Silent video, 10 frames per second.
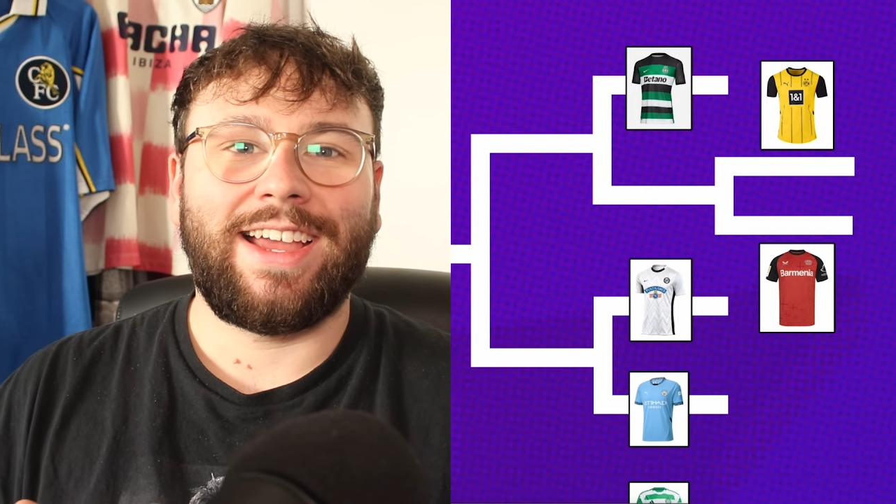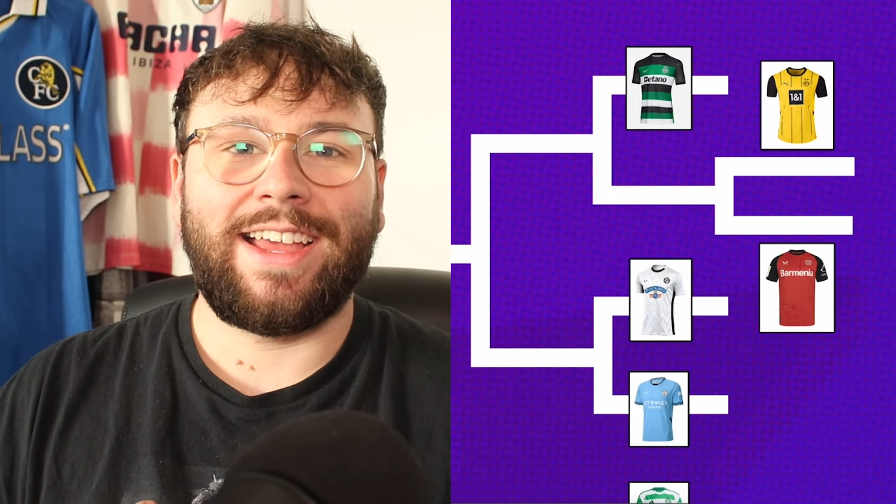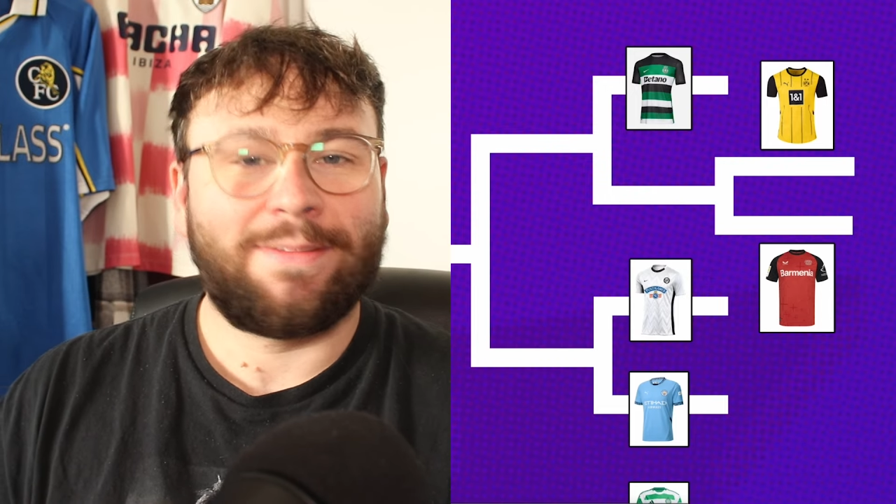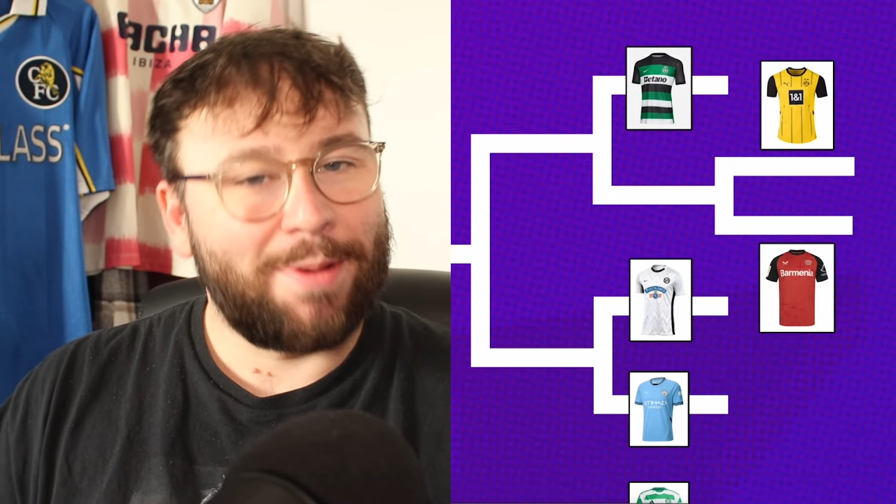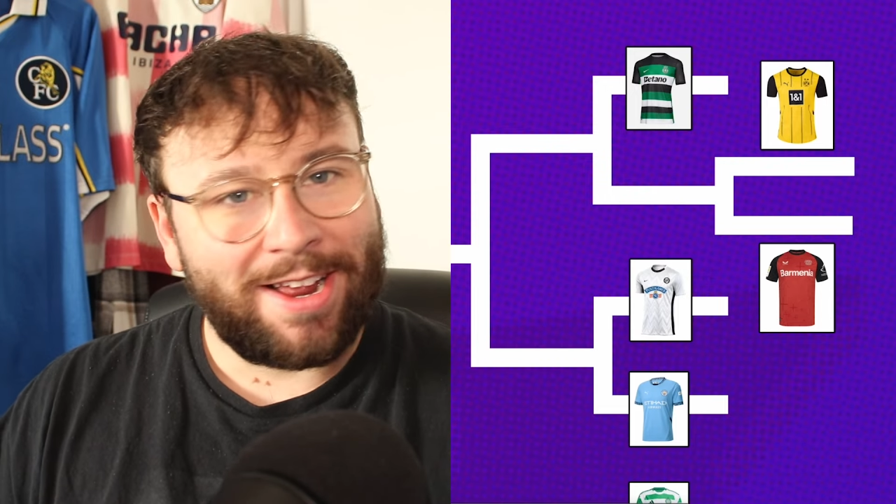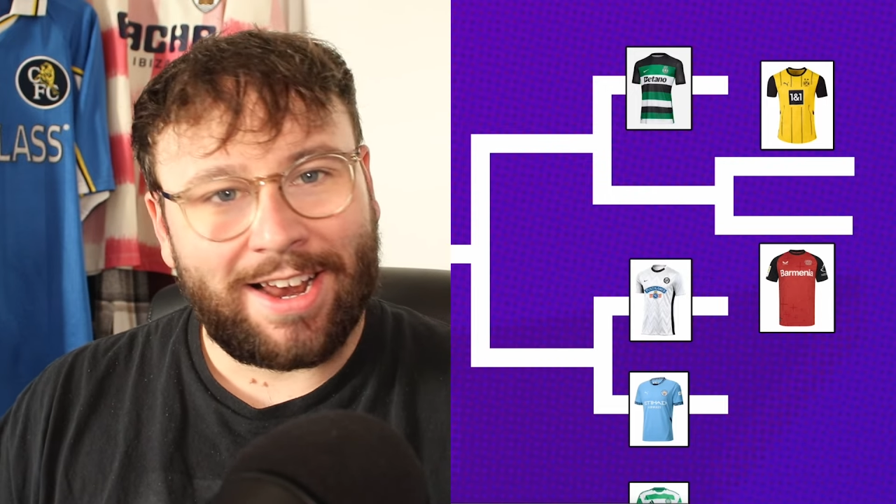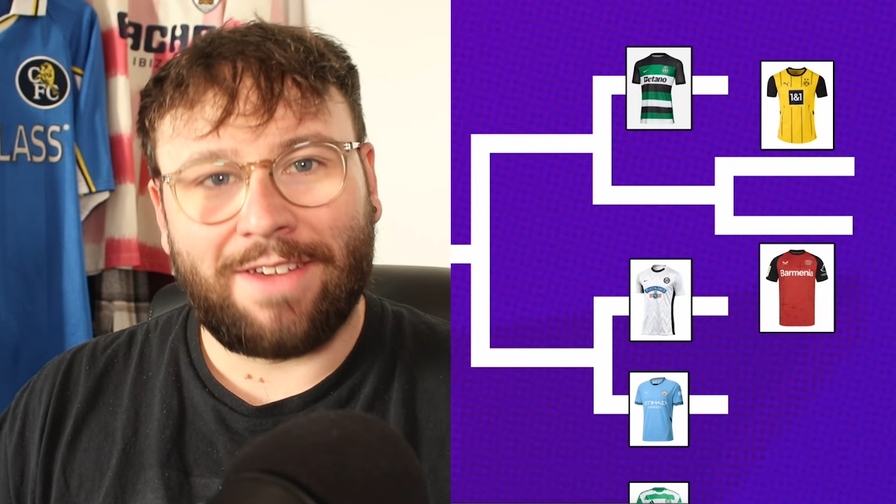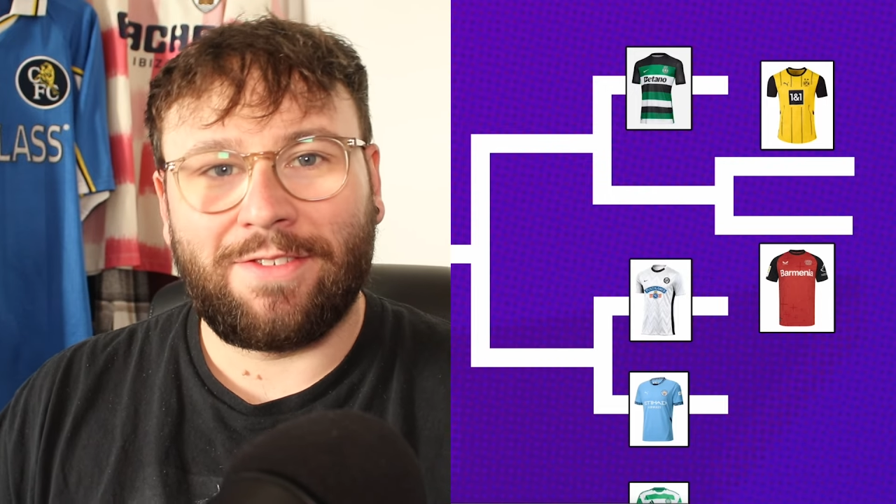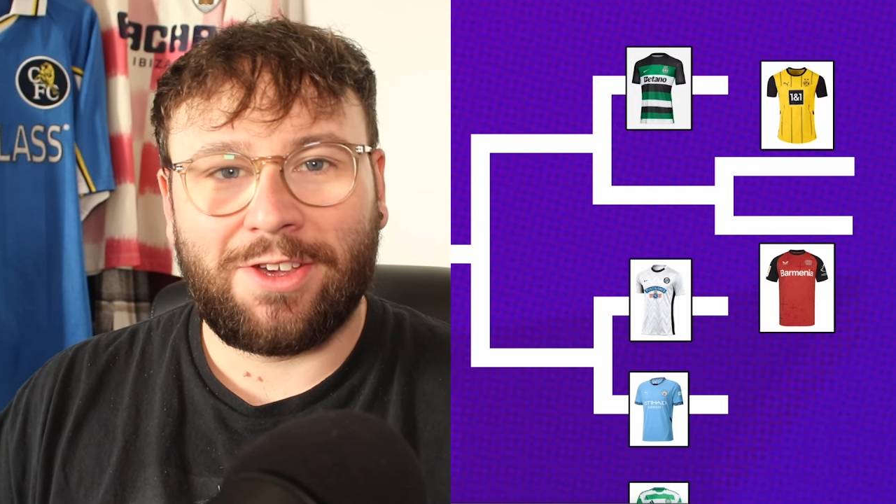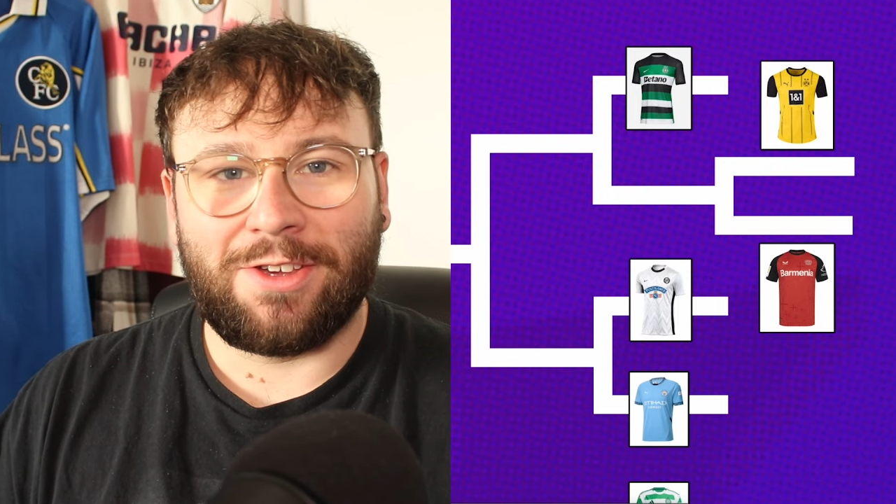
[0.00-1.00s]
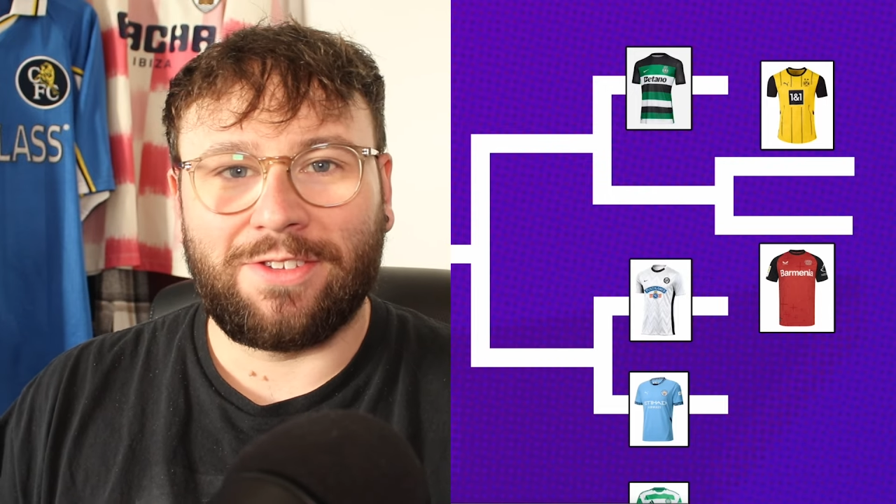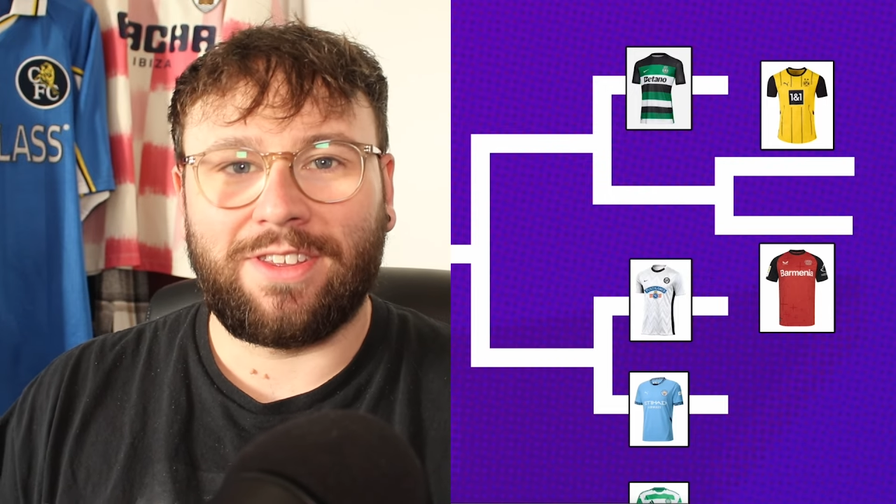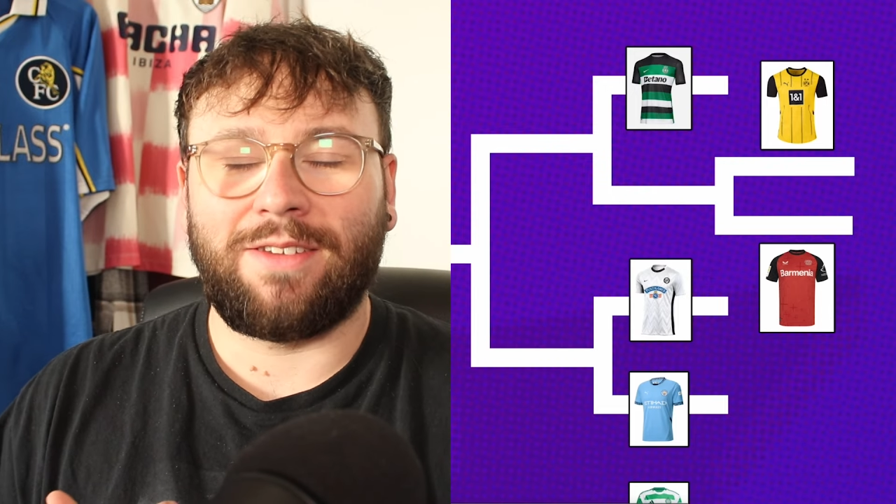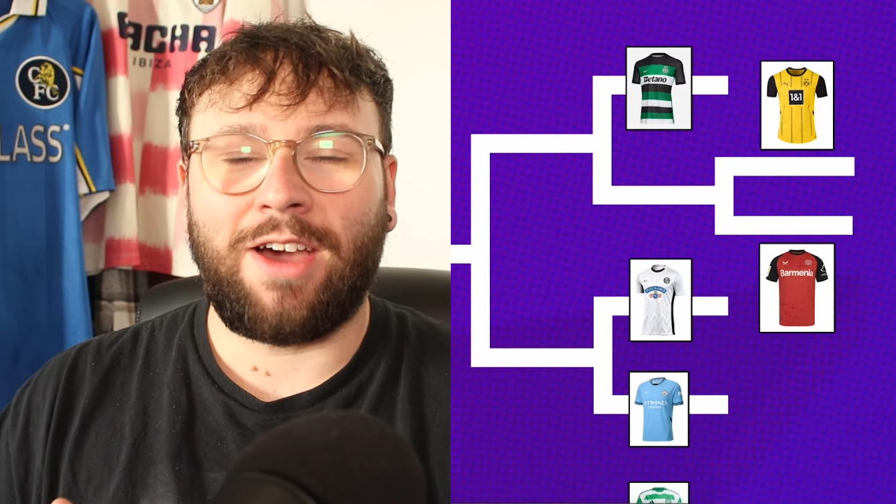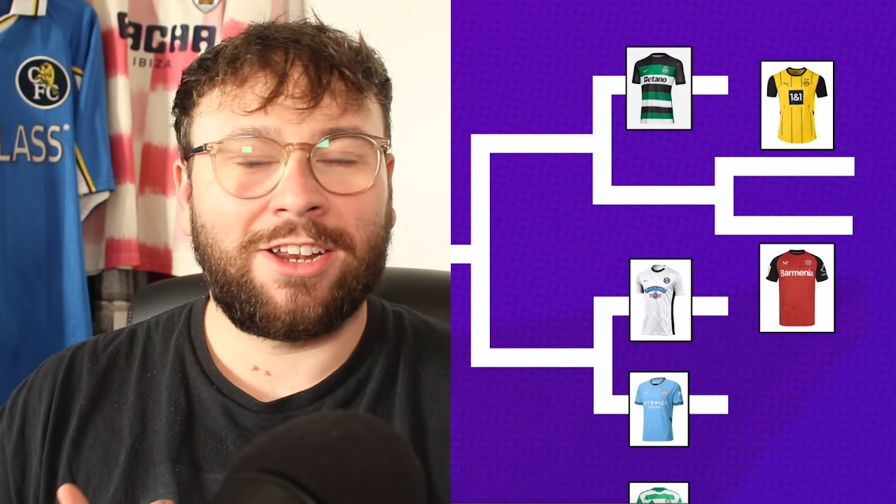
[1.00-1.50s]
It's by a
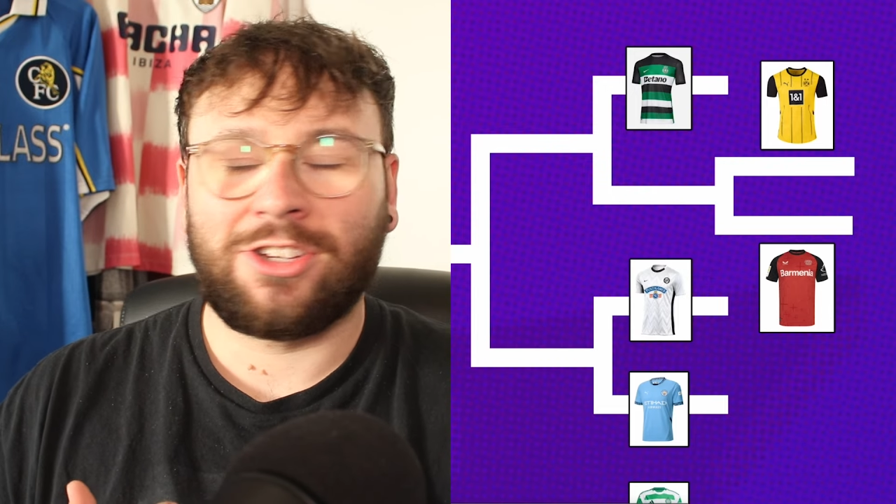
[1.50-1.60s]
Leverkusen. I